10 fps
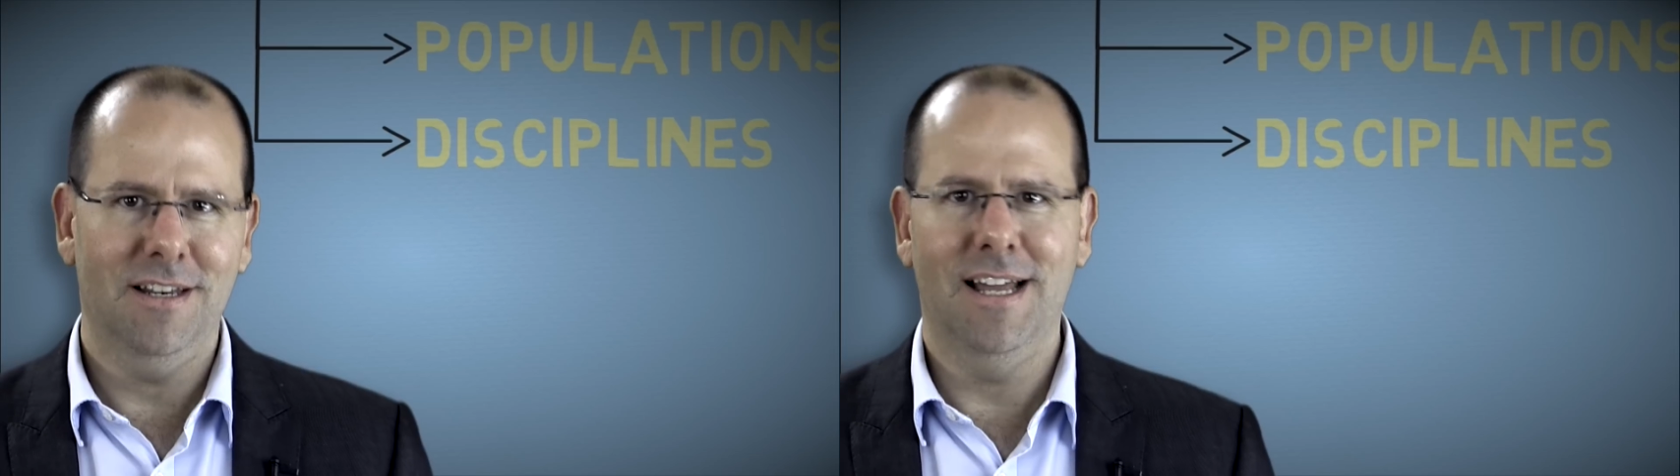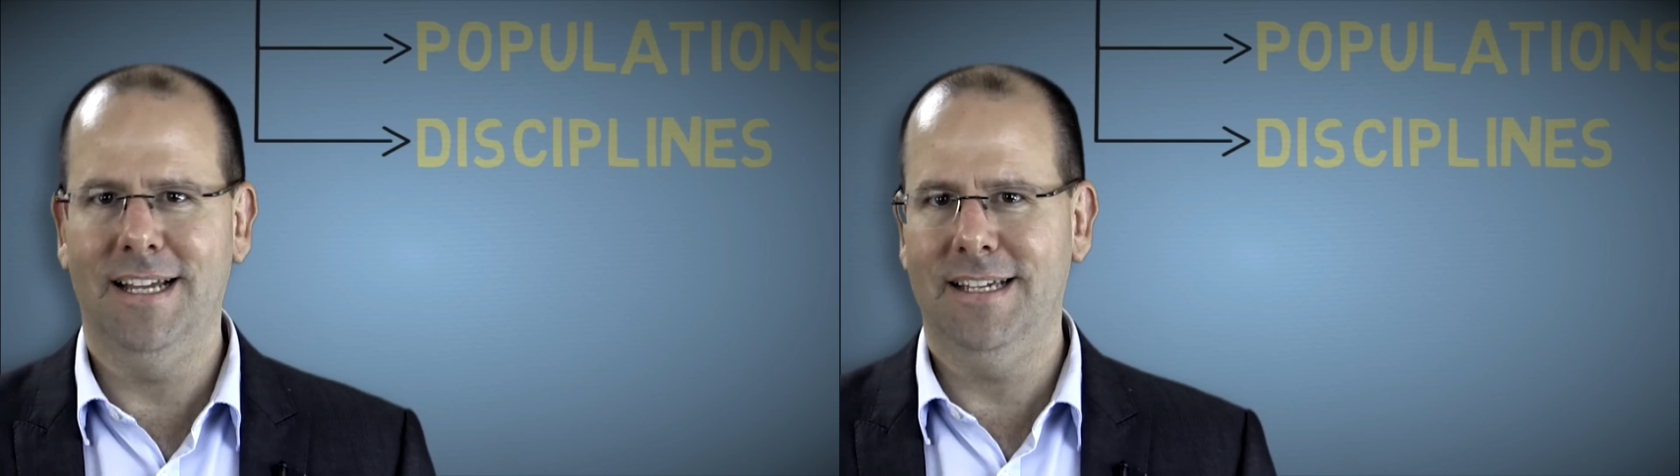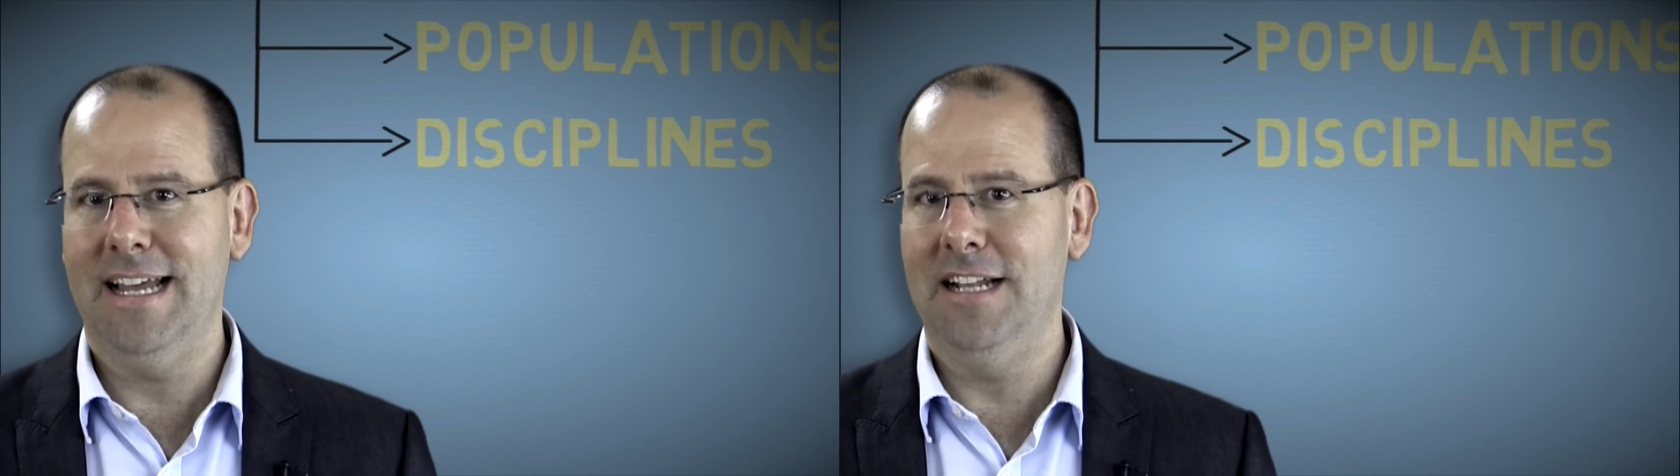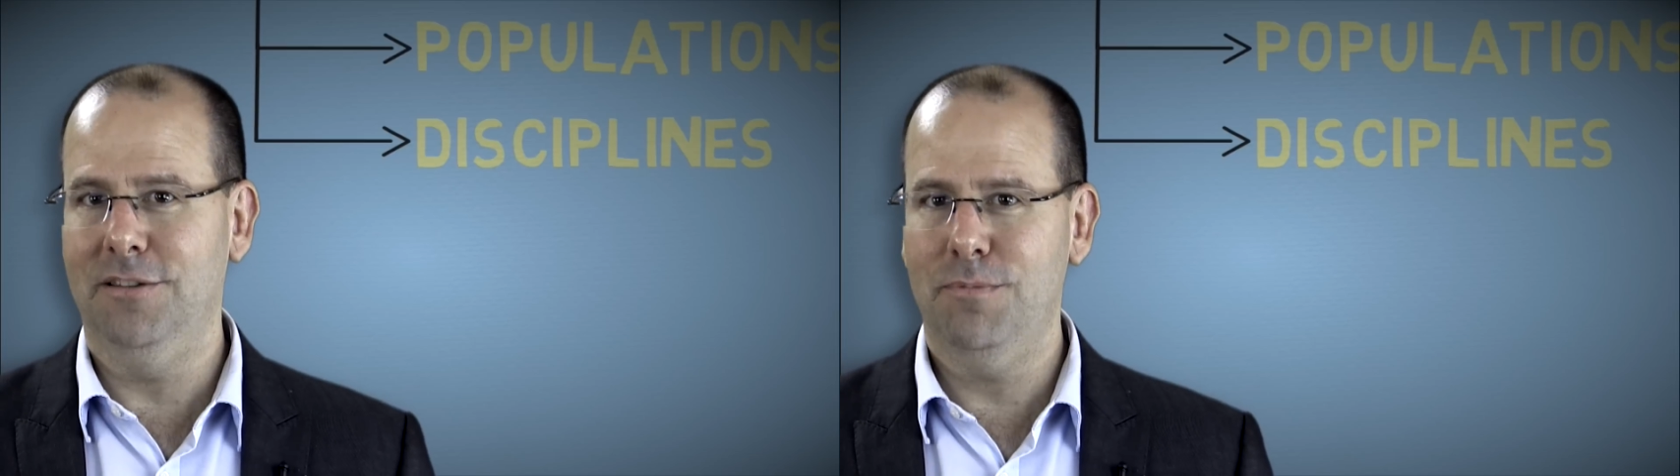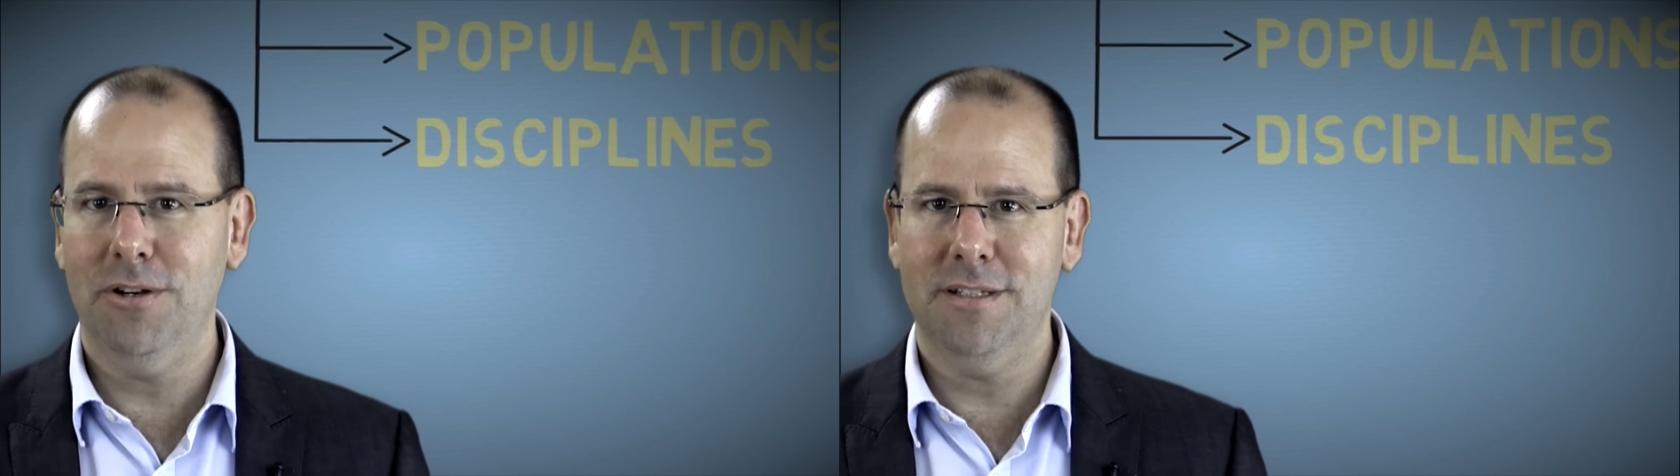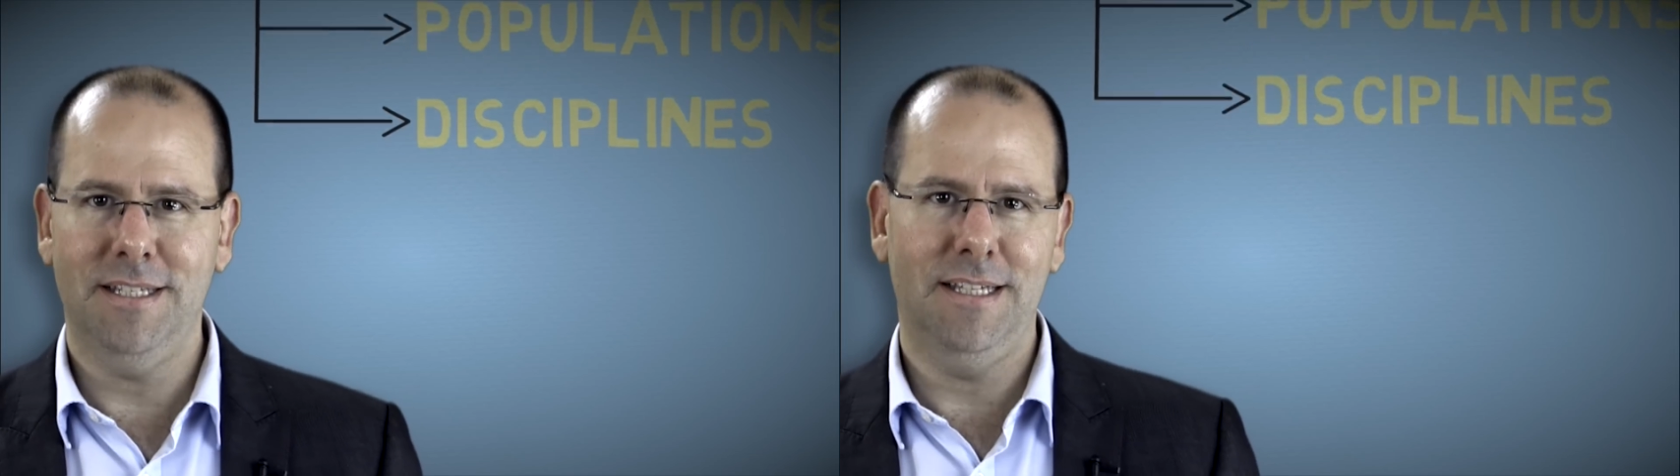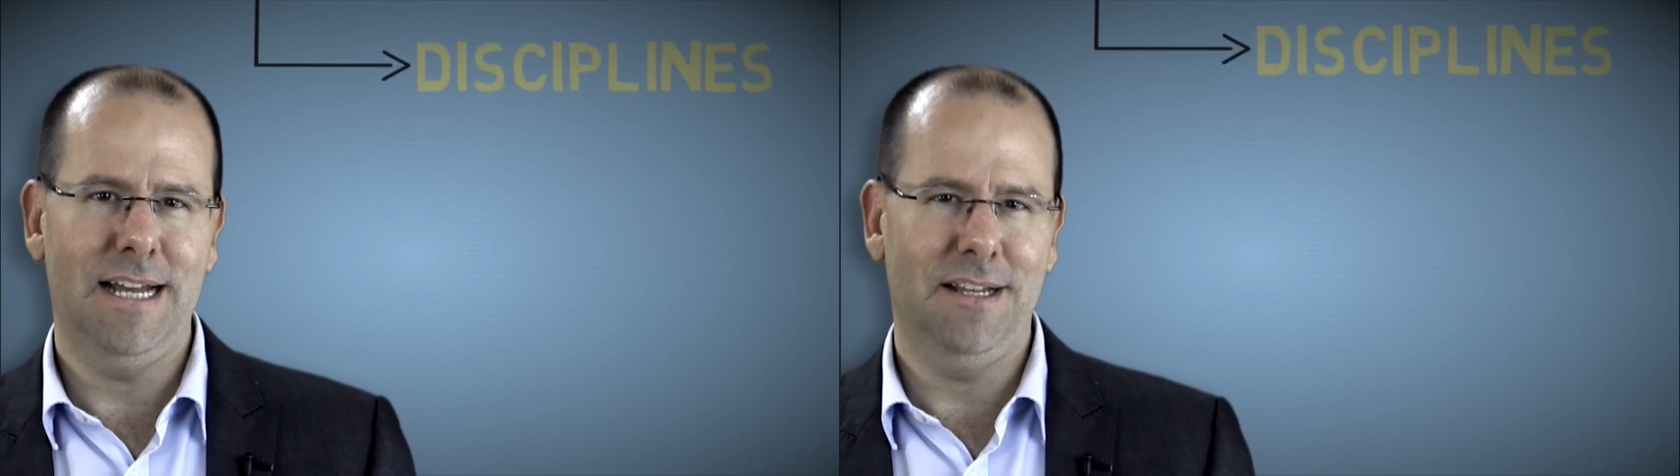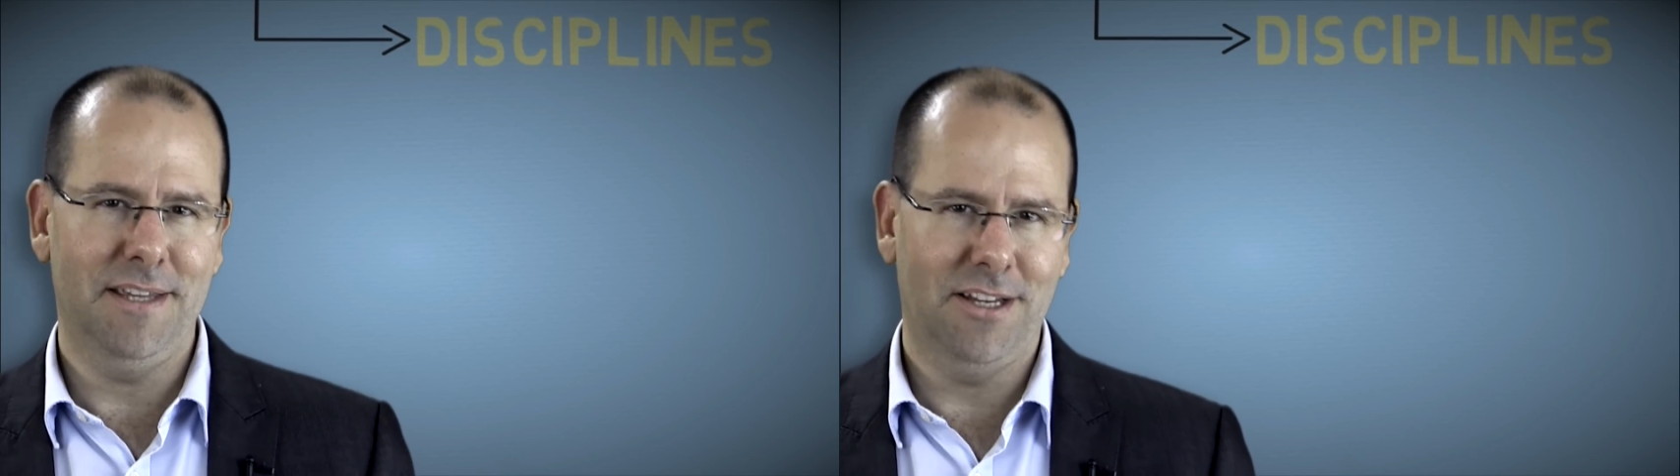like health policy,
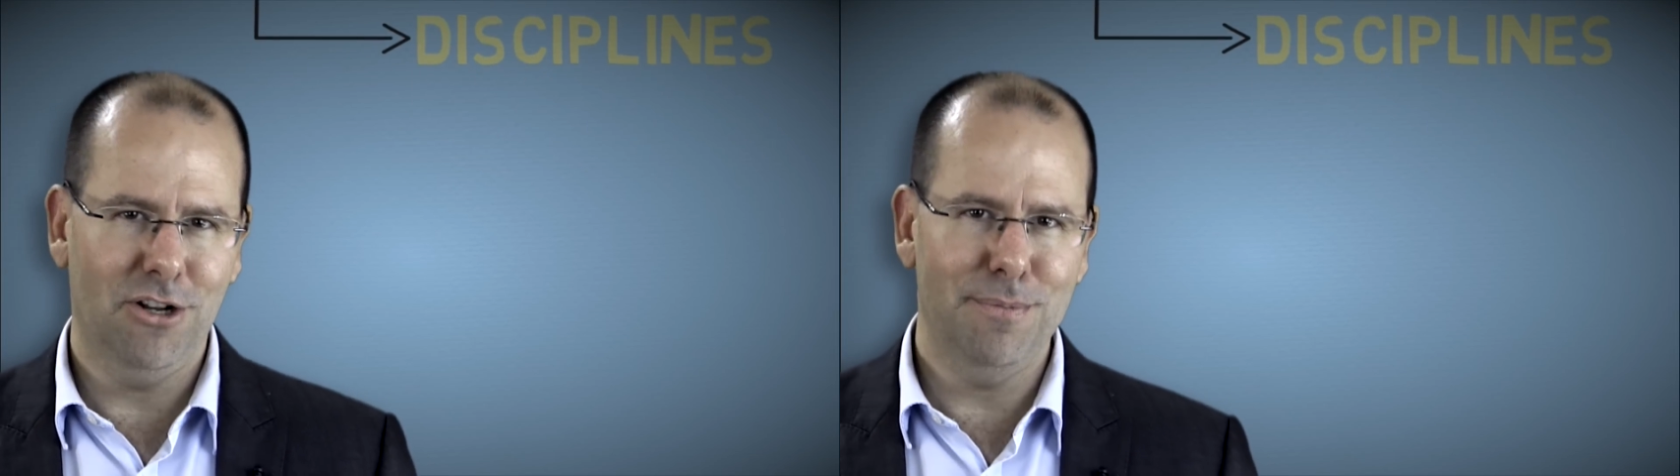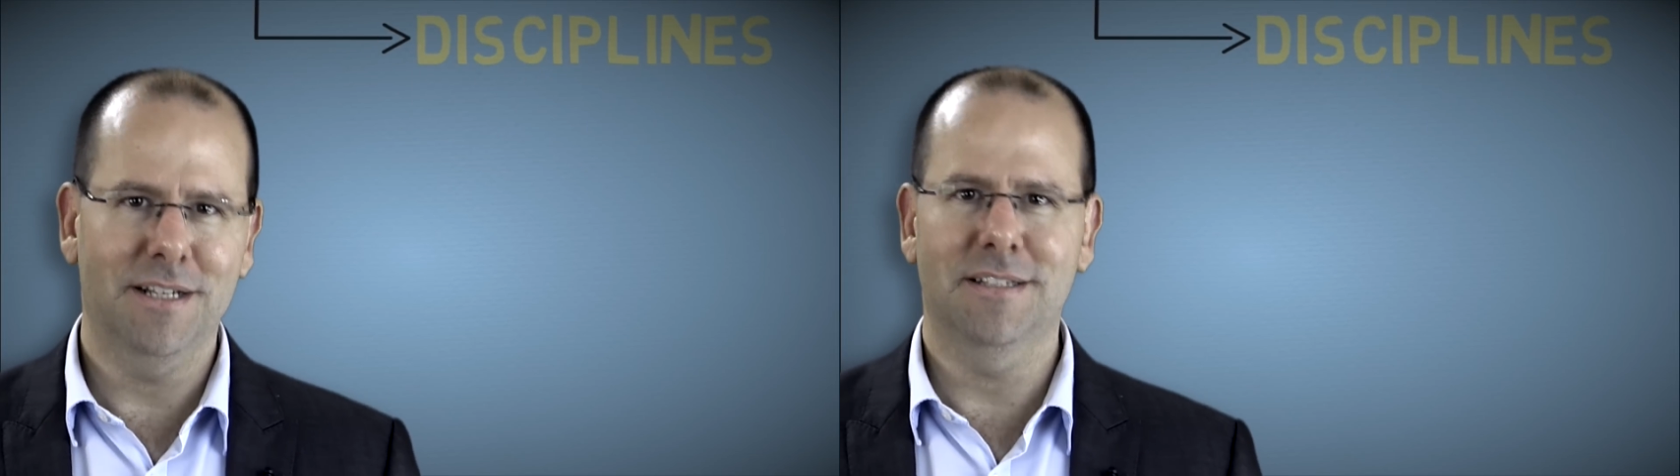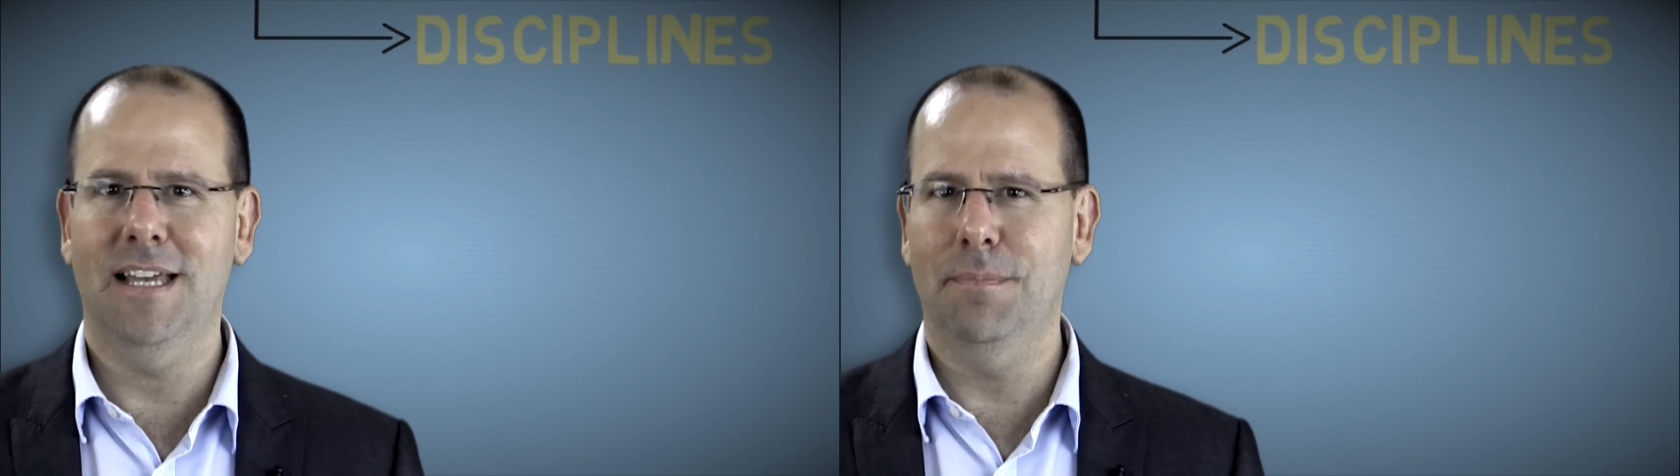health economics,